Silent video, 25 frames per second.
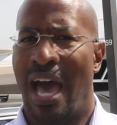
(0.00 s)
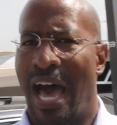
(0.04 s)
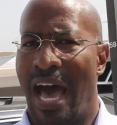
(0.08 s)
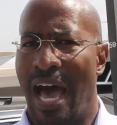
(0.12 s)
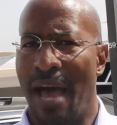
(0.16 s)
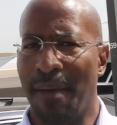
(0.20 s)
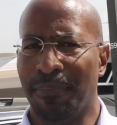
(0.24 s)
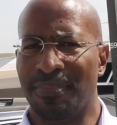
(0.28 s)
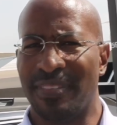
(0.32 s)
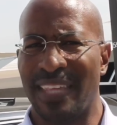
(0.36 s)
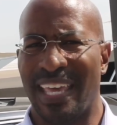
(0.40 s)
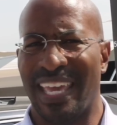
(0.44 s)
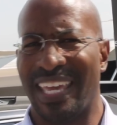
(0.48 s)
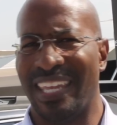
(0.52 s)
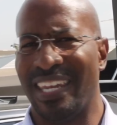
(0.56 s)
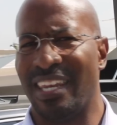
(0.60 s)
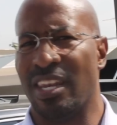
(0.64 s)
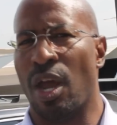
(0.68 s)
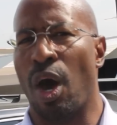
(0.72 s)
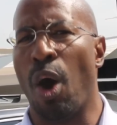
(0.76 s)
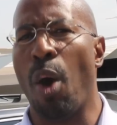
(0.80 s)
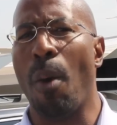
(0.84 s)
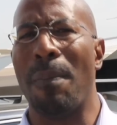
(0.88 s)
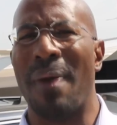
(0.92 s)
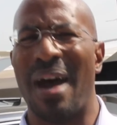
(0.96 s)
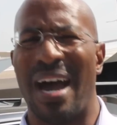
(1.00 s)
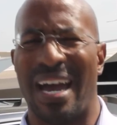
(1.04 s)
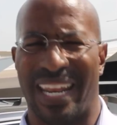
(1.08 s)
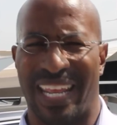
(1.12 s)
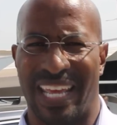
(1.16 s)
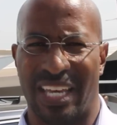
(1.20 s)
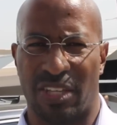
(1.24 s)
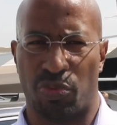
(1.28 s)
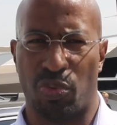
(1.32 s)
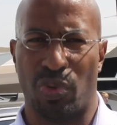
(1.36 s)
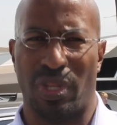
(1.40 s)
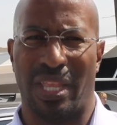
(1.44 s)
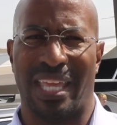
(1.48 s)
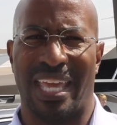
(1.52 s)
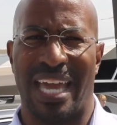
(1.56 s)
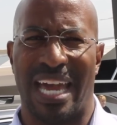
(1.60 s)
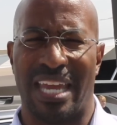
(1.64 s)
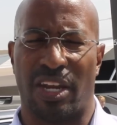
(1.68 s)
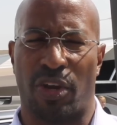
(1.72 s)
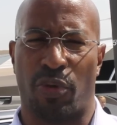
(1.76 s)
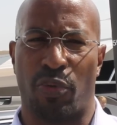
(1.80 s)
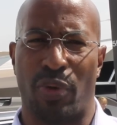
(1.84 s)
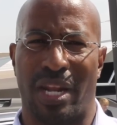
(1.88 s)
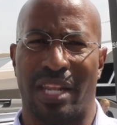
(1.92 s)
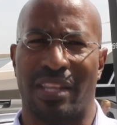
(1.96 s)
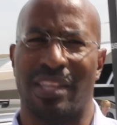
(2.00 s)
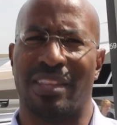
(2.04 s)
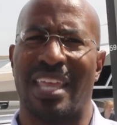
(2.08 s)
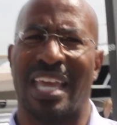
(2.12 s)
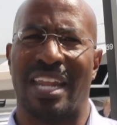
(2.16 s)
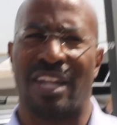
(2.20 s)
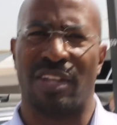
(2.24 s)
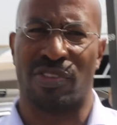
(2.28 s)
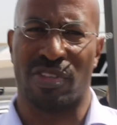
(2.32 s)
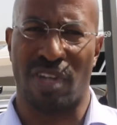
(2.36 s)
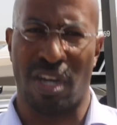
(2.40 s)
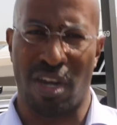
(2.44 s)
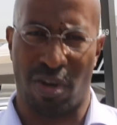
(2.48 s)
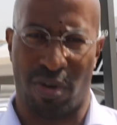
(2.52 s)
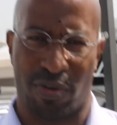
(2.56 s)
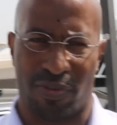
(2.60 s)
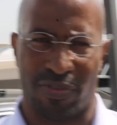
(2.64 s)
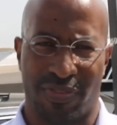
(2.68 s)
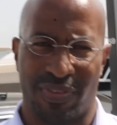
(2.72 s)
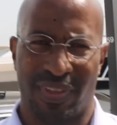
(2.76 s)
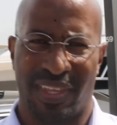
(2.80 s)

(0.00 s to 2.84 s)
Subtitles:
I'm saying nobody has really gotten the credit that they deserve.